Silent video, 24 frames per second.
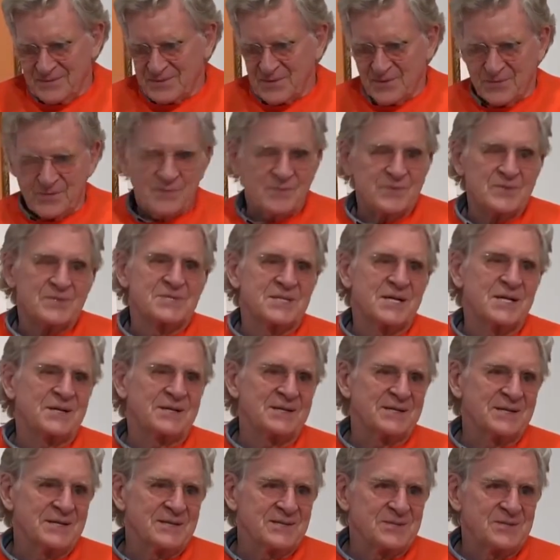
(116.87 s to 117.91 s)
so we were
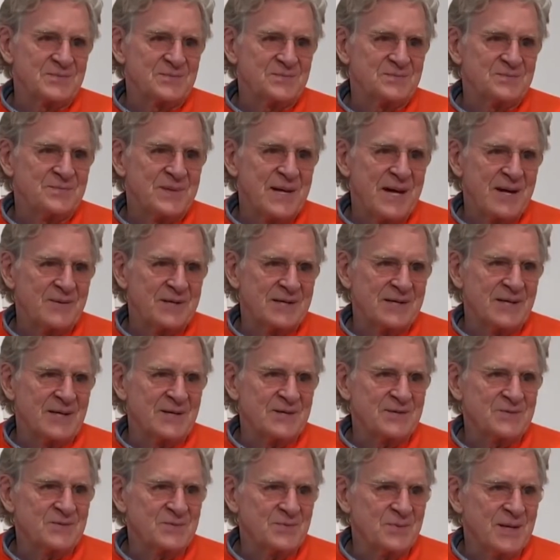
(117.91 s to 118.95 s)
stuck in this
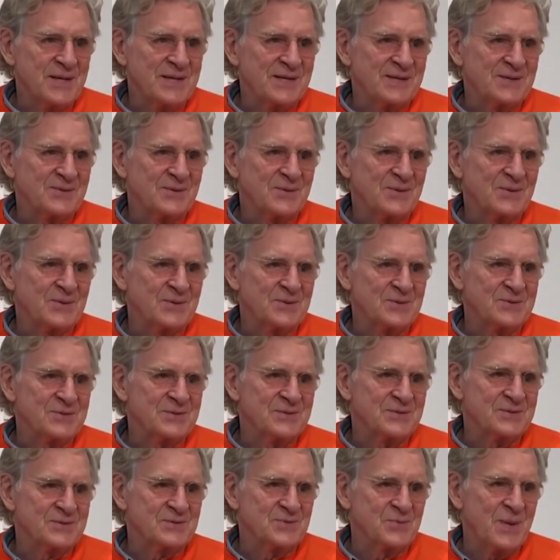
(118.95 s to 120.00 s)
paradise, waiting to go
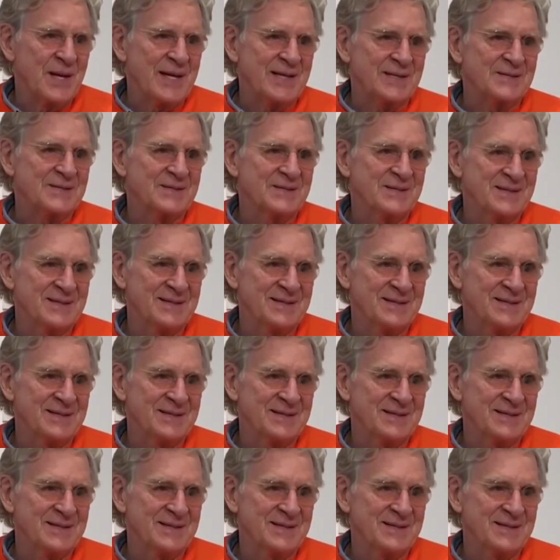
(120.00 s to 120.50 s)
to sweat.